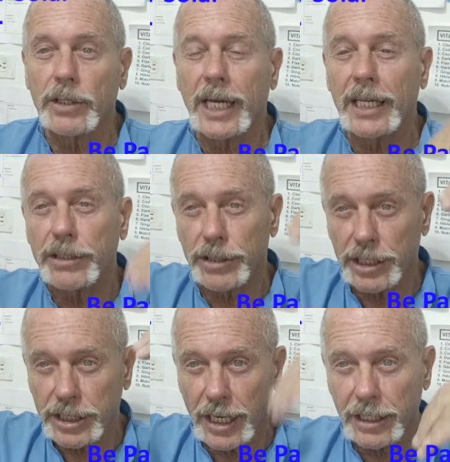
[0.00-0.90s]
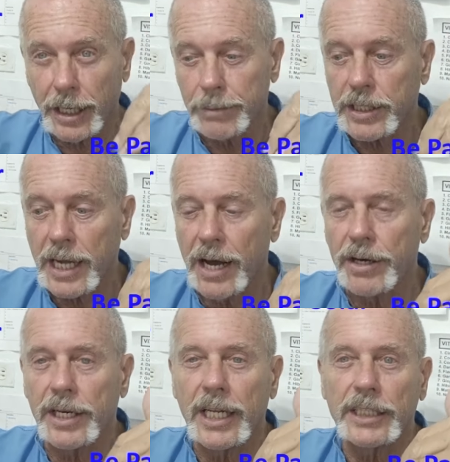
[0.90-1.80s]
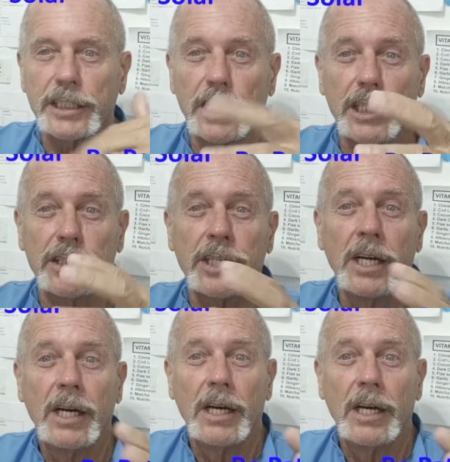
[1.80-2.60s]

Okay, so the sun comes down and hits these